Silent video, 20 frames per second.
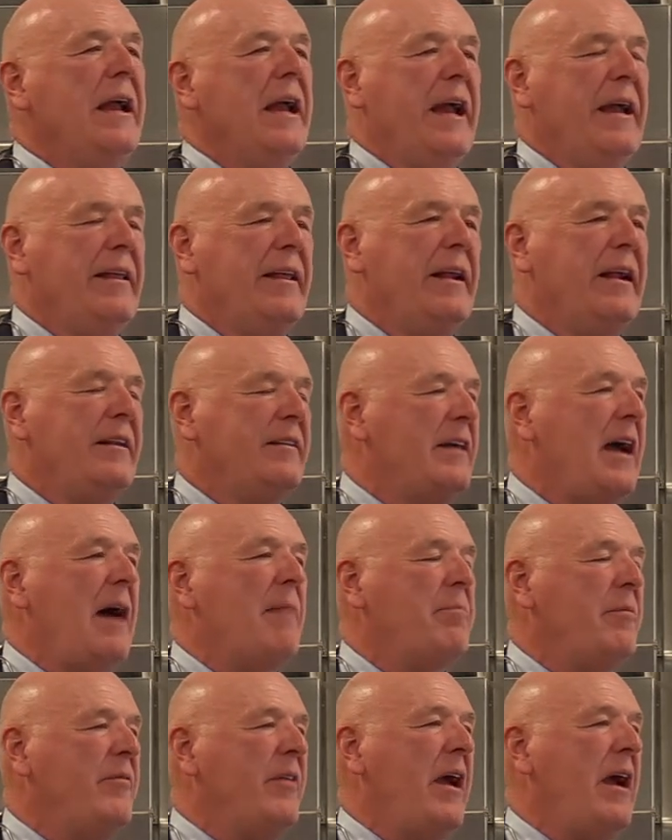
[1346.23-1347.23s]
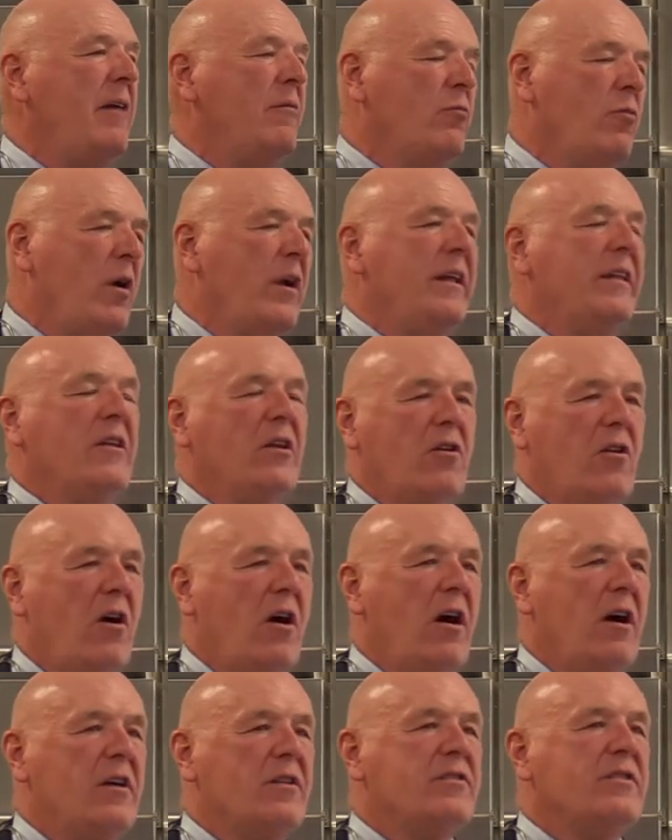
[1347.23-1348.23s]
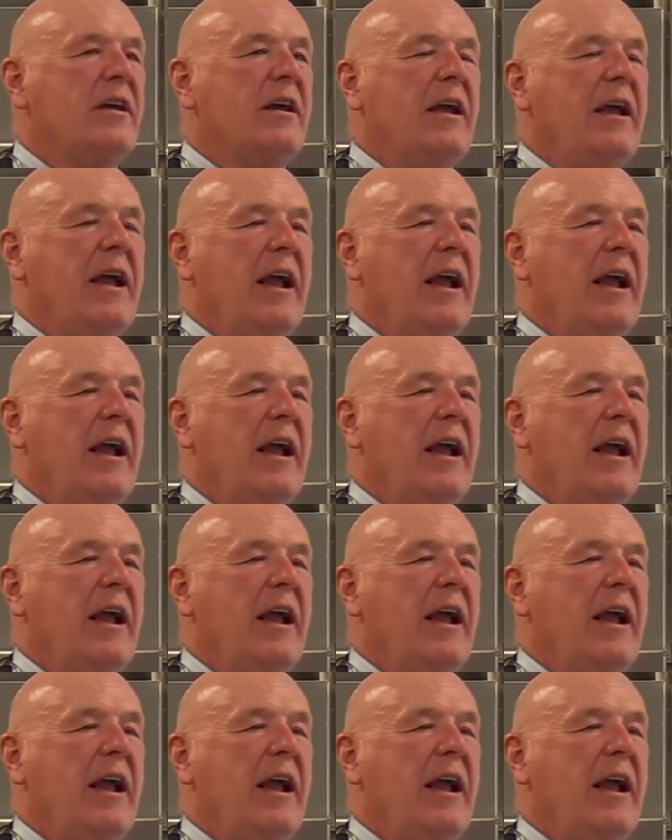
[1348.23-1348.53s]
And then on top of that, running the calls.